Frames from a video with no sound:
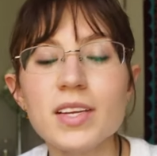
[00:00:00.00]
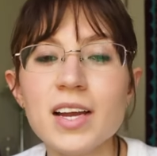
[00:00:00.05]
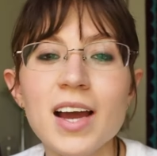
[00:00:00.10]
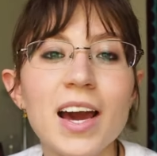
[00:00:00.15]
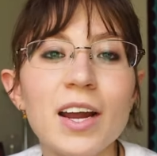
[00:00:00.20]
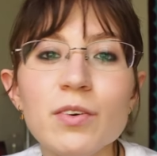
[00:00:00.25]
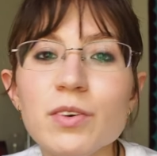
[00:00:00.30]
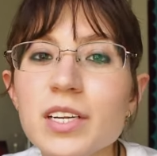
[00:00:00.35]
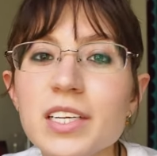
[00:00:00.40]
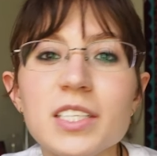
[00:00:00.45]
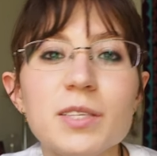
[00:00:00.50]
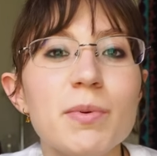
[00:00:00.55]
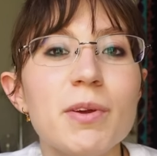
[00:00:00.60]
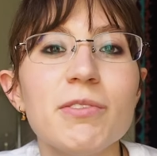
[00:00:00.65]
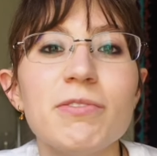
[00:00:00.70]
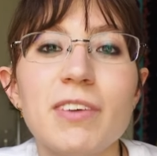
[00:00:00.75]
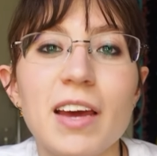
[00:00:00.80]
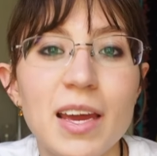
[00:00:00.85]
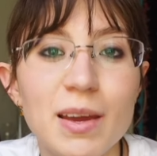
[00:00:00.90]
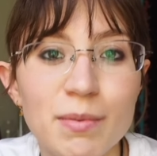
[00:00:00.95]
I don't need to be
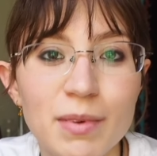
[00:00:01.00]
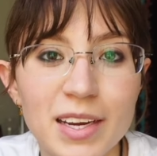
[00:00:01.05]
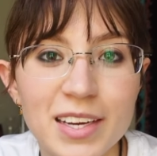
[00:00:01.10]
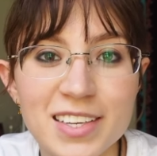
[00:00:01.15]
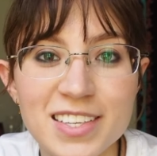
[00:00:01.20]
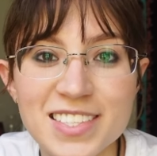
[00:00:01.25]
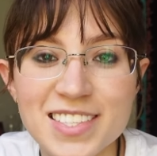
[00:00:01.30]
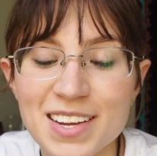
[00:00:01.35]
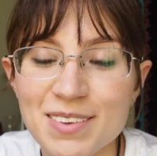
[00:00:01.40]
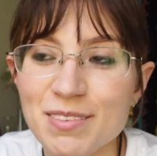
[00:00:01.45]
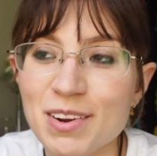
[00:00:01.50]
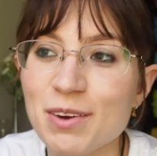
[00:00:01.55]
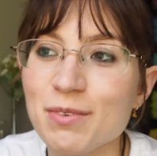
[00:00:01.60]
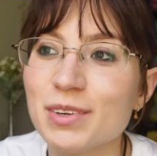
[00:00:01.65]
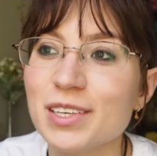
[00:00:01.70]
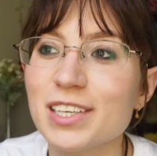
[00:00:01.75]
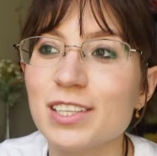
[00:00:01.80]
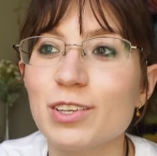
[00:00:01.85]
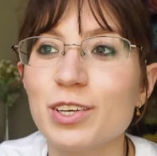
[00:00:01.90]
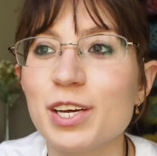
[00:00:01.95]
famous. I'm not
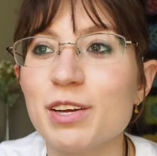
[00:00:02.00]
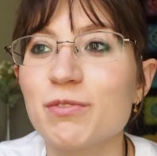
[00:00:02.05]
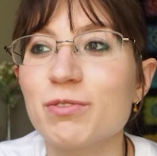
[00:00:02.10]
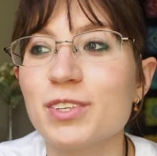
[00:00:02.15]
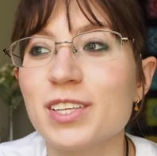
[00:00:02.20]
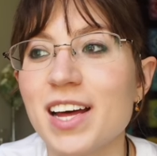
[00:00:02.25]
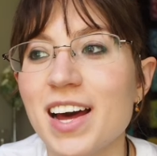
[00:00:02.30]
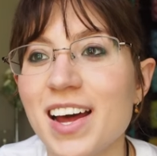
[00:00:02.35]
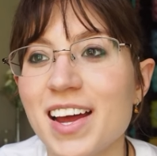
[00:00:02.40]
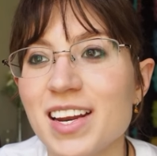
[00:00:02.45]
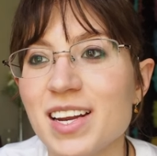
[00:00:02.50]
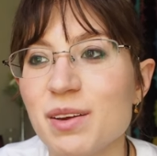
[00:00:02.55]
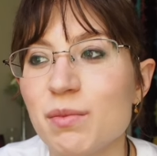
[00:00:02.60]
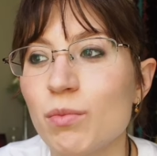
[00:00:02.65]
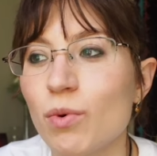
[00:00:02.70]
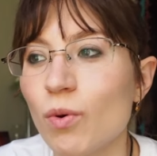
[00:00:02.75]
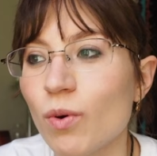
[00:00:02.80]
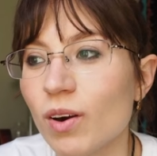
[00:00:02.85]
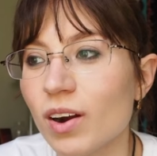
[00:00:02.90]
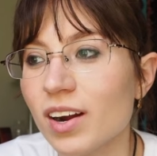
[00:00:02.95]
really looking for that
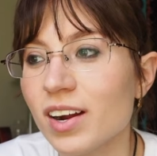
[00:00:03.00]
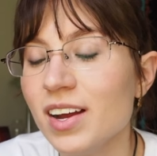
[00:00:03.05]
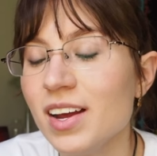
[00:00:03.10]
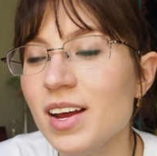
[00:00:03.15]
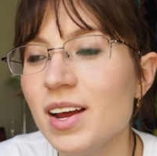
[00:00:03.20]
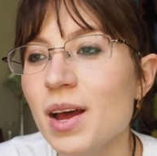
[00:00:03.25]
anymore.